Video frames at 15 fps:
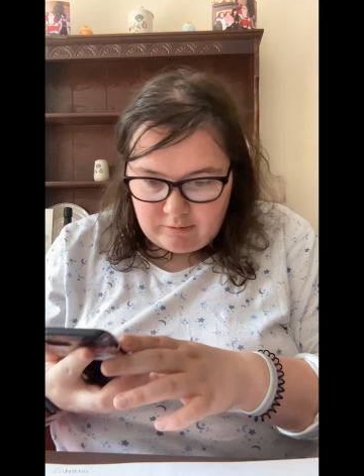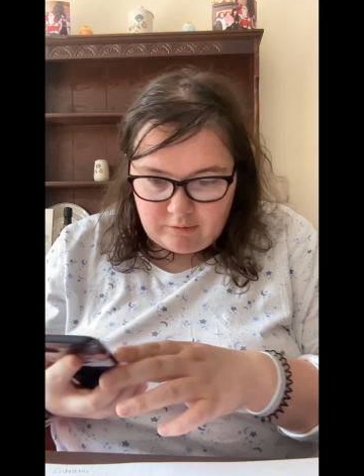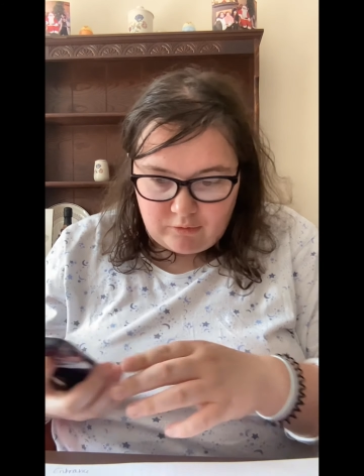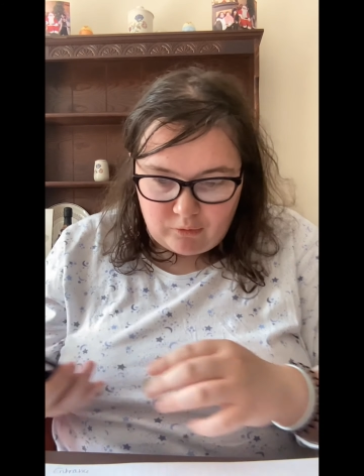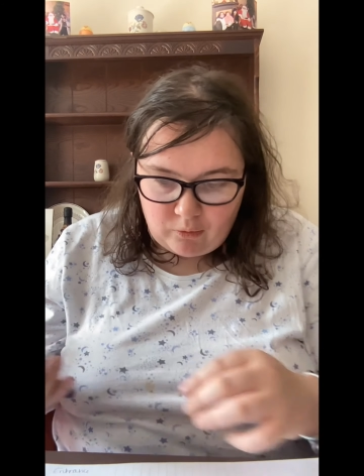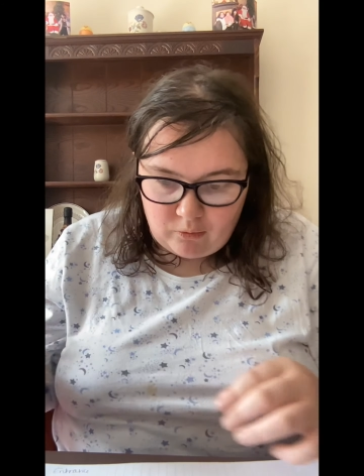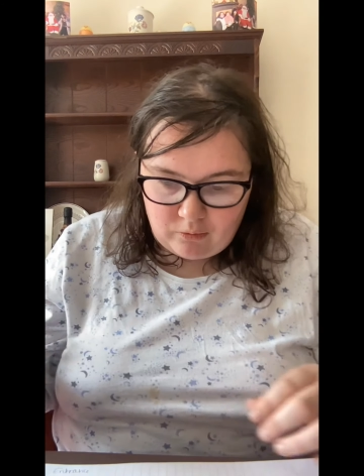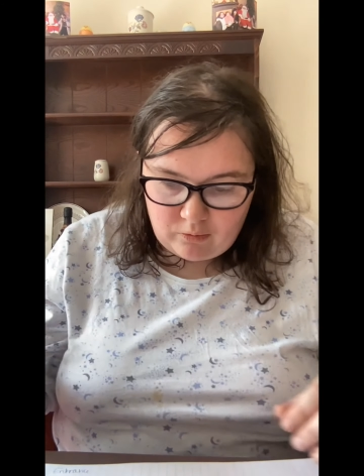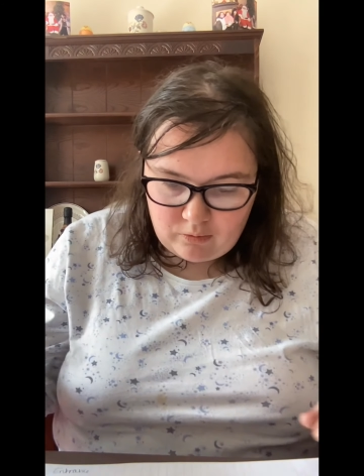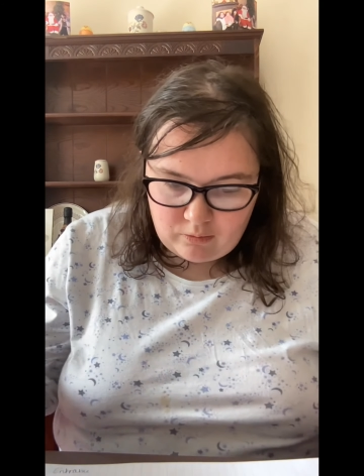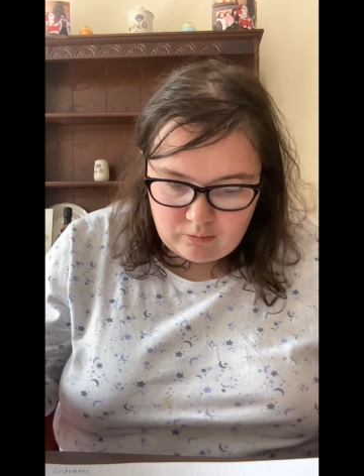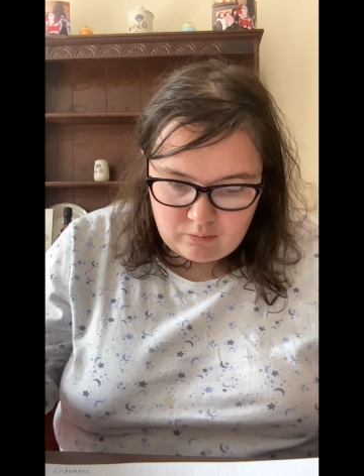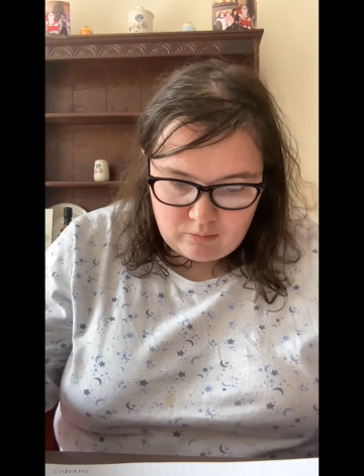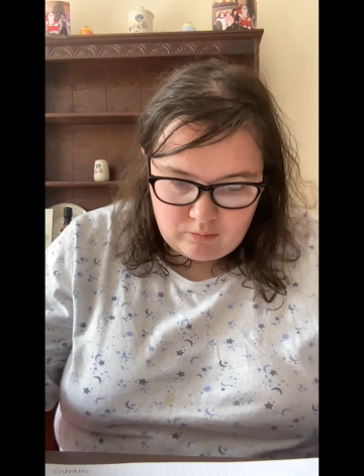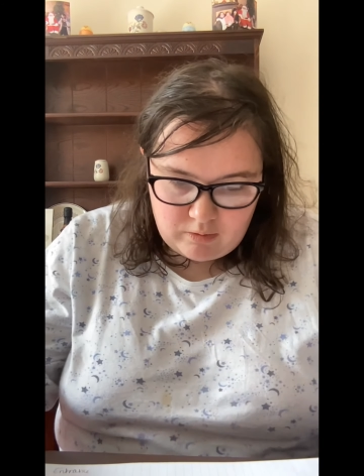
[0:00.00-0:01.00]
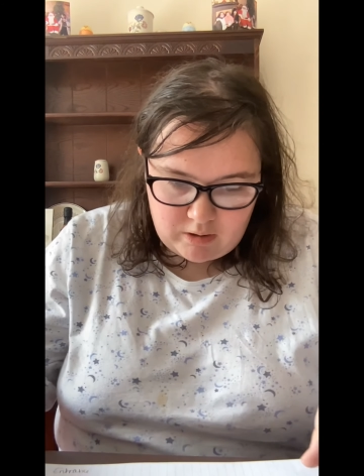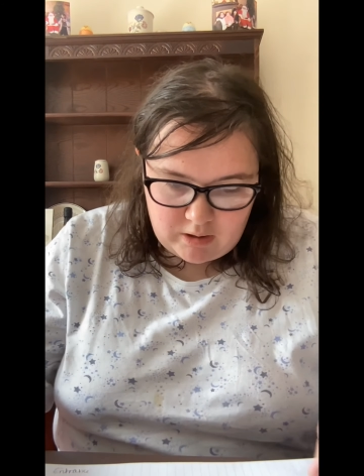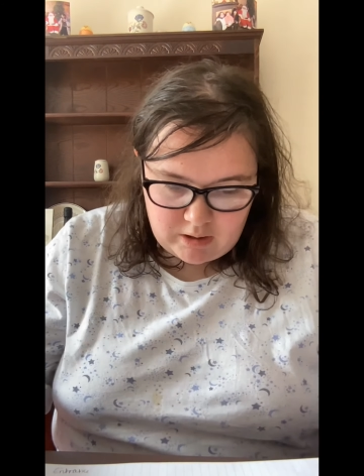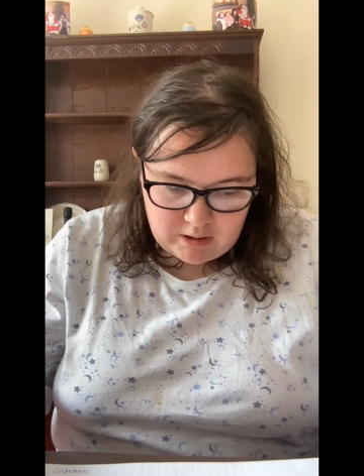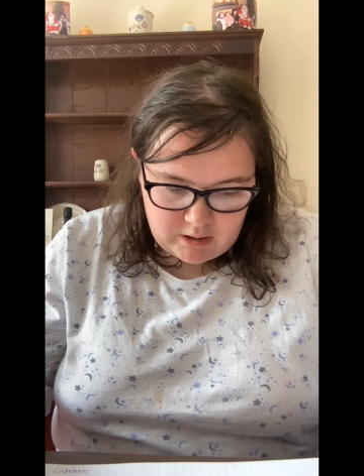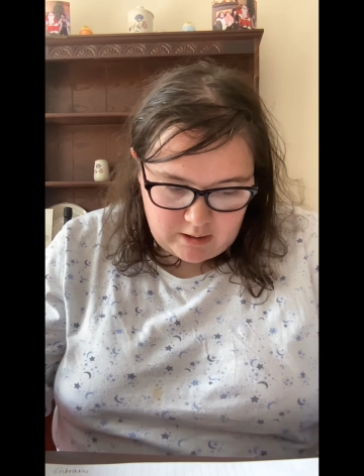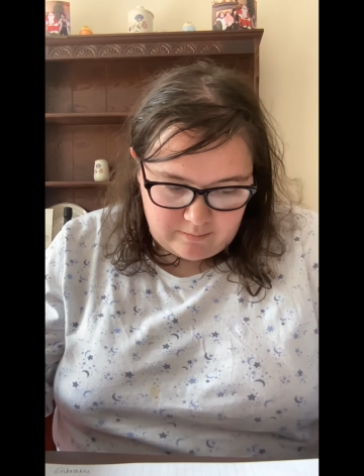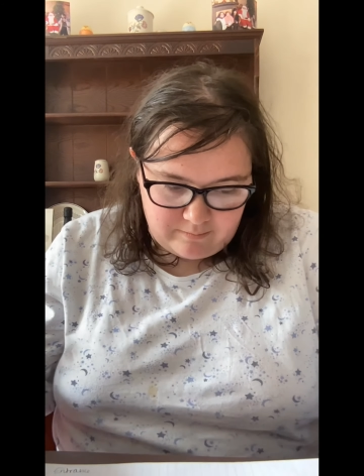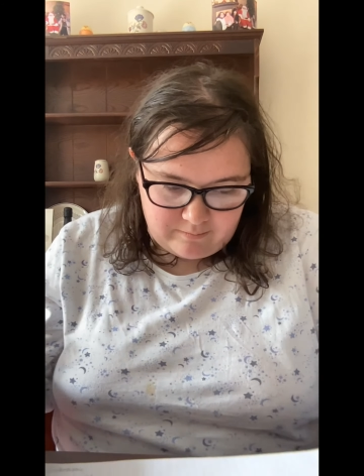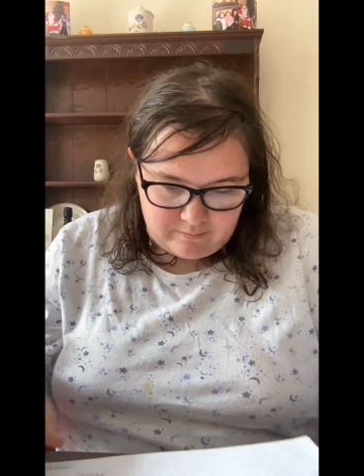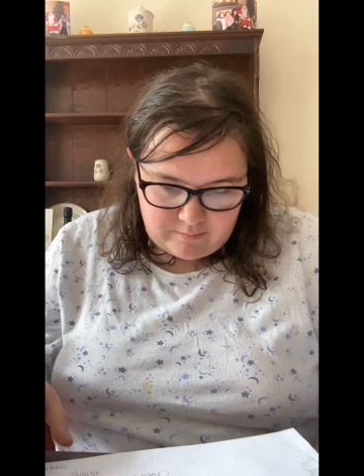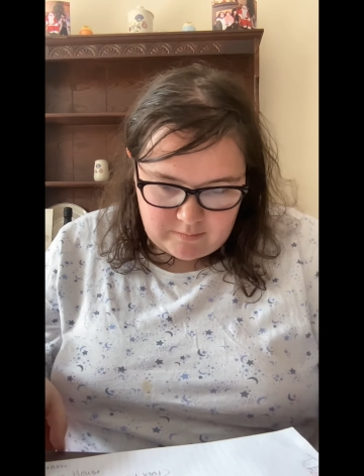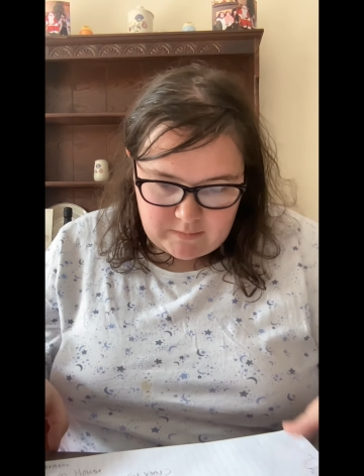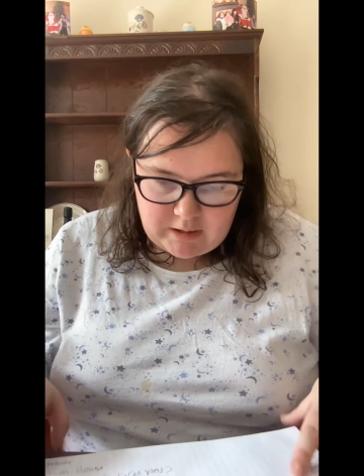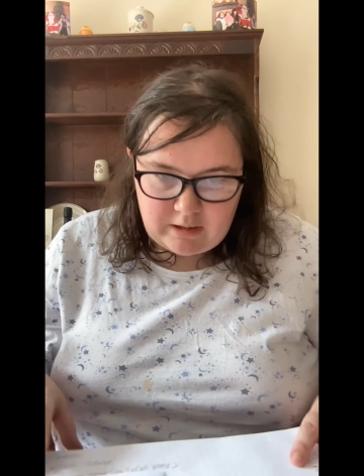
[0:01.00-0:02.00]
So yeah,
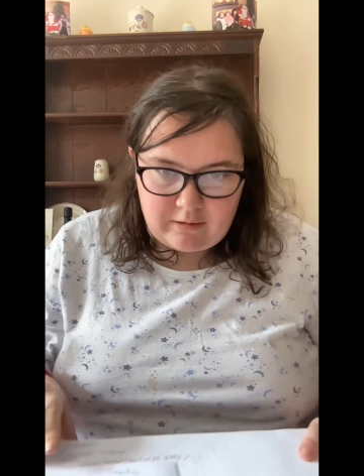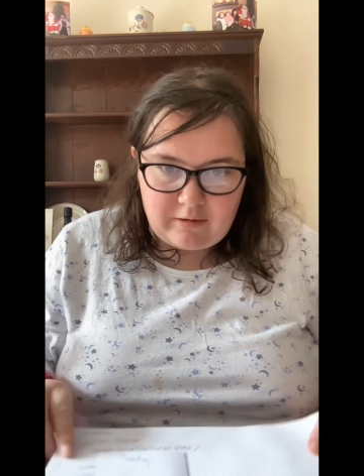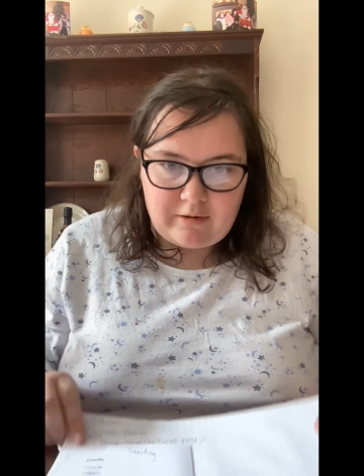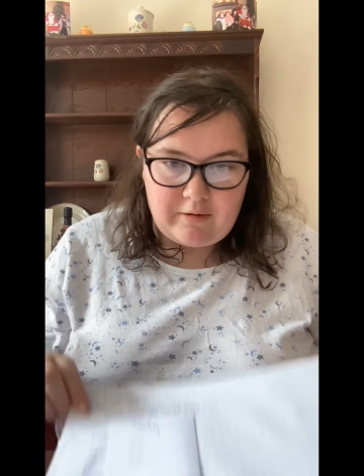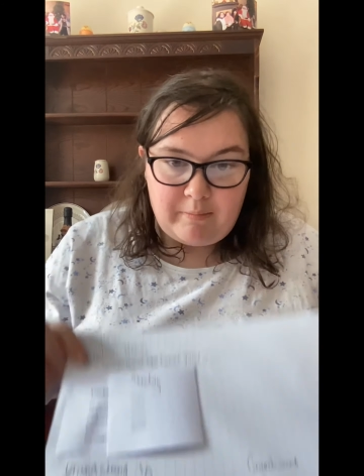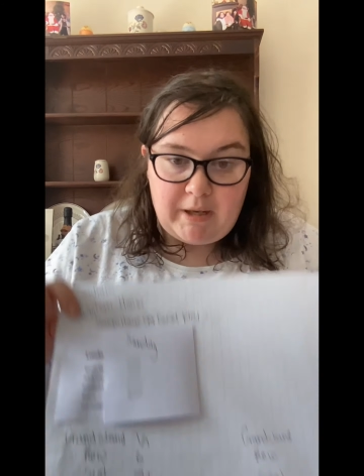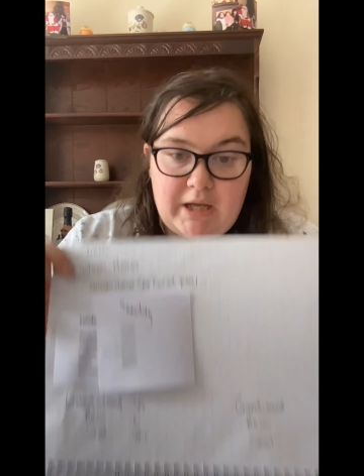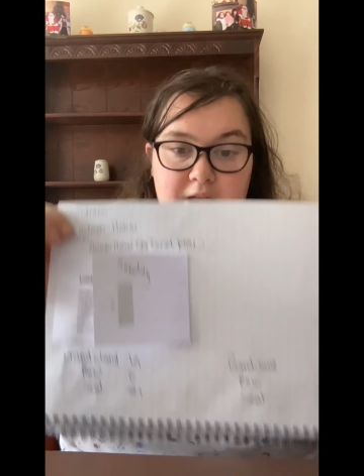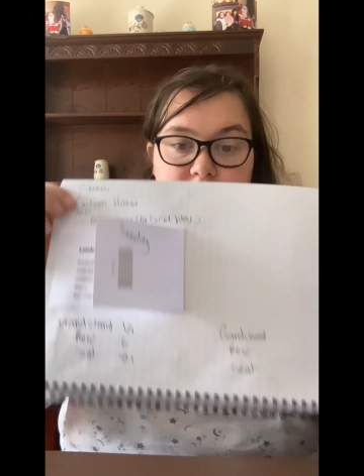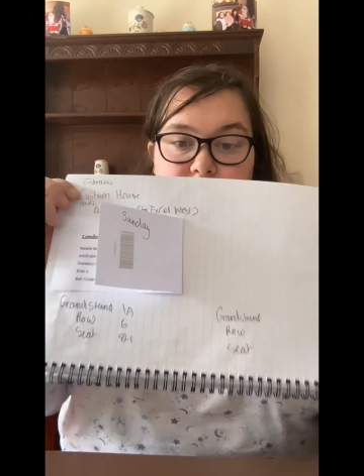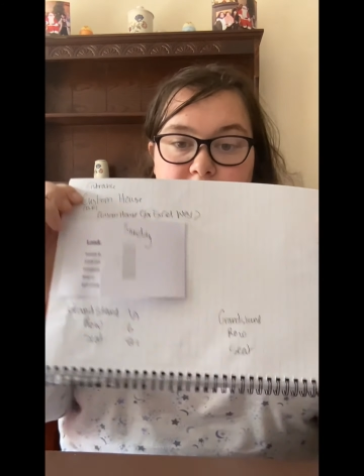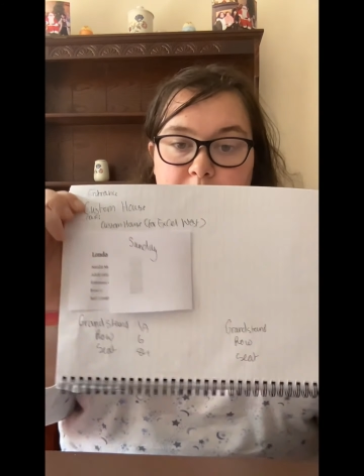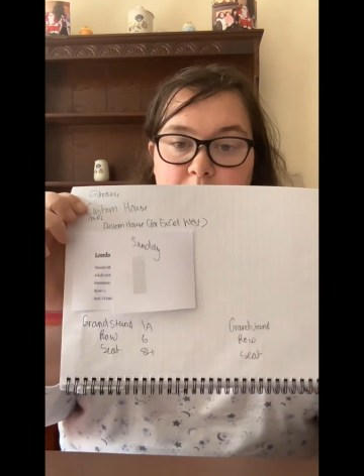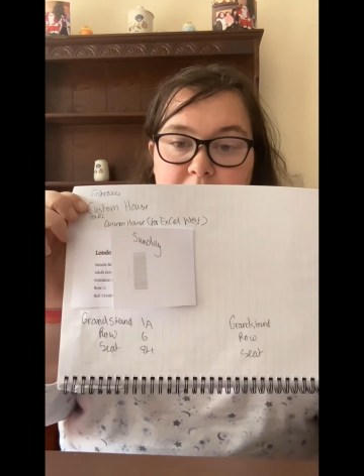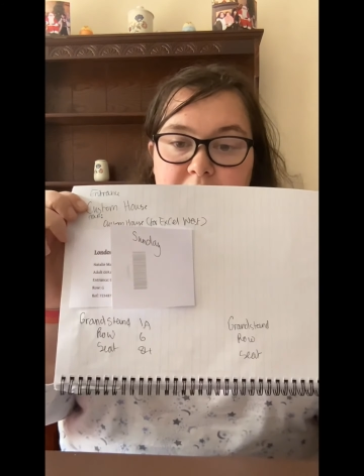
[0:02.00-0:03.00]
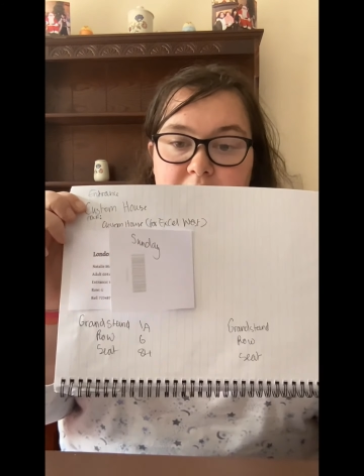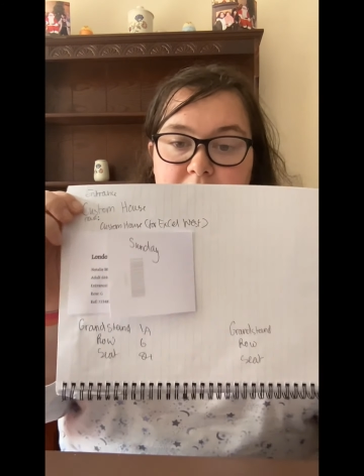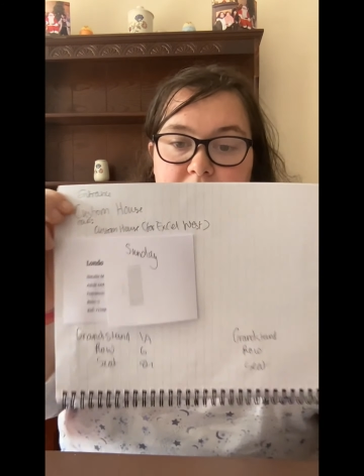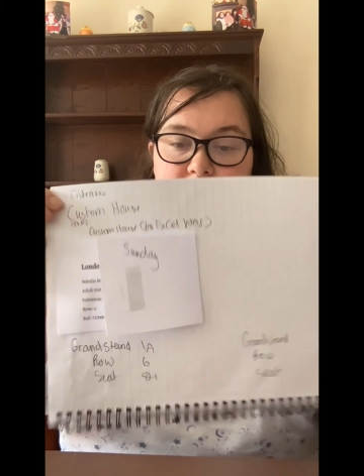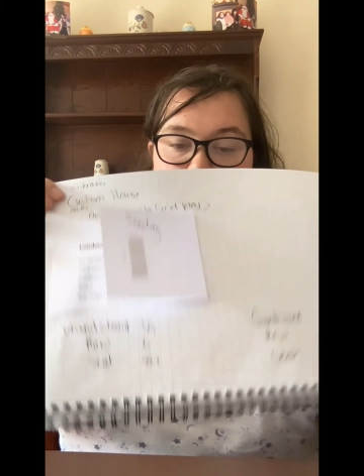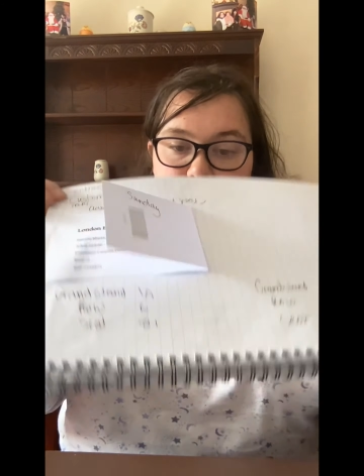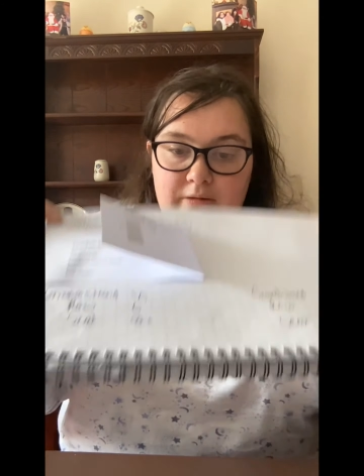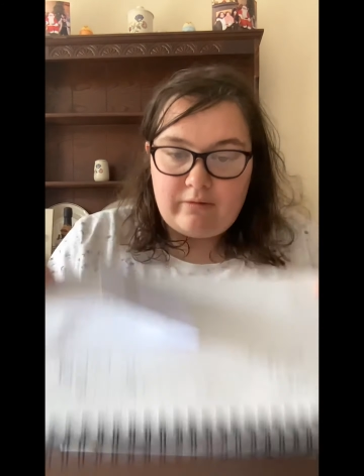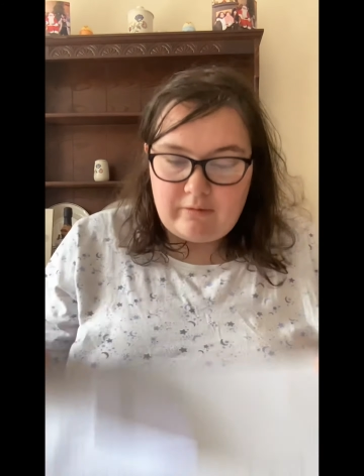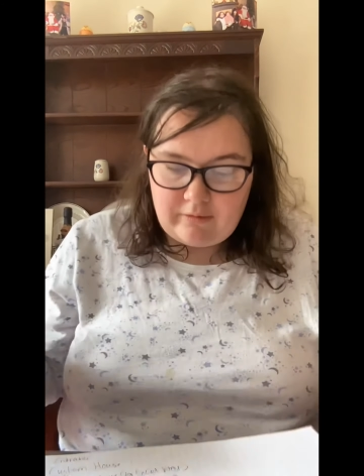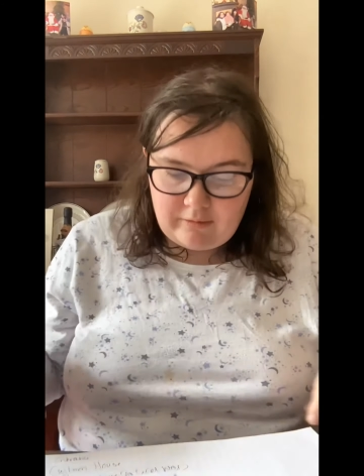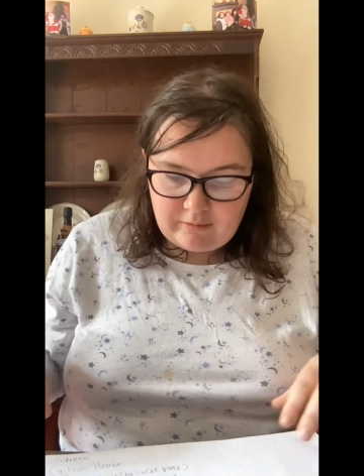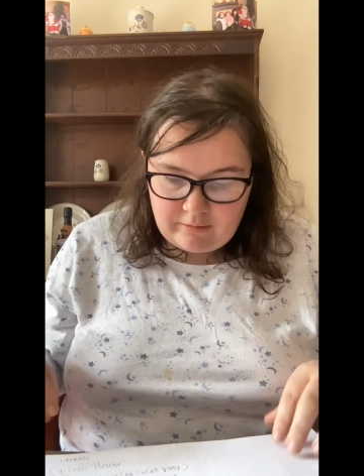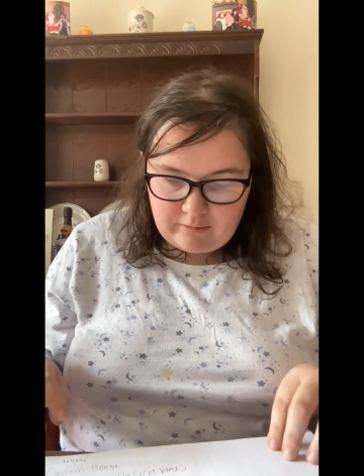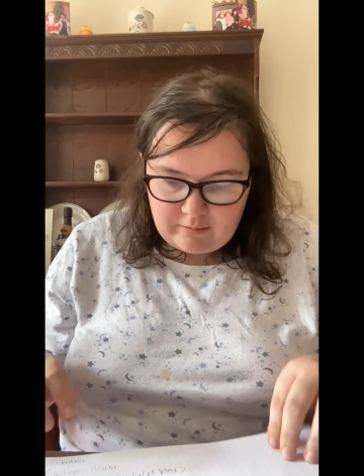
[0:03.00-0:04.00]
that's the page for my
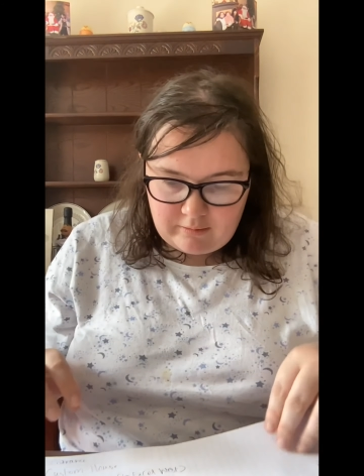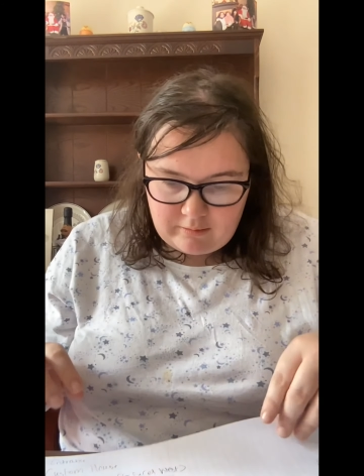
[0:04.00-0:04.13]
tickets.